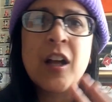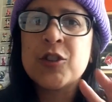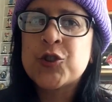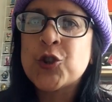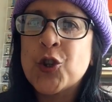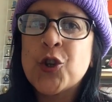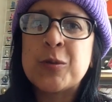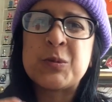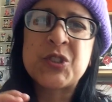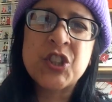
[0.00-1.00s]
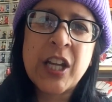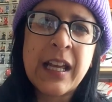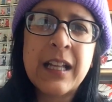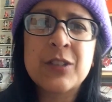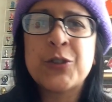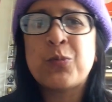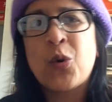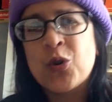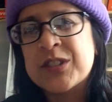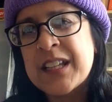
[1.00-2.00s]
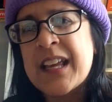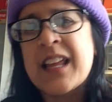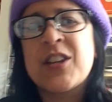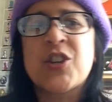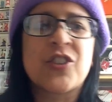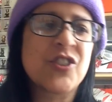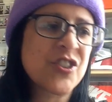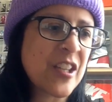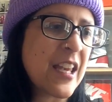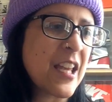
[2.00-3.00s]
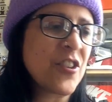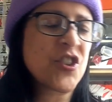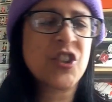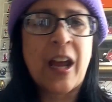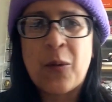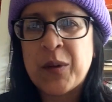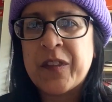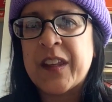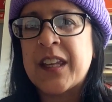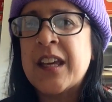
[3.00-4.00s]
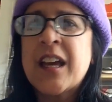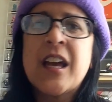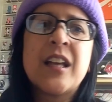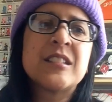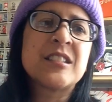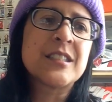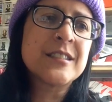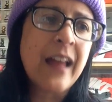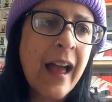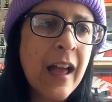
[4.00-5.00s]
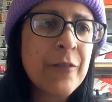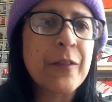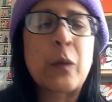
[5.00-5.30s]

a store. It was chill. You walked in, you could sit and chat with the staff.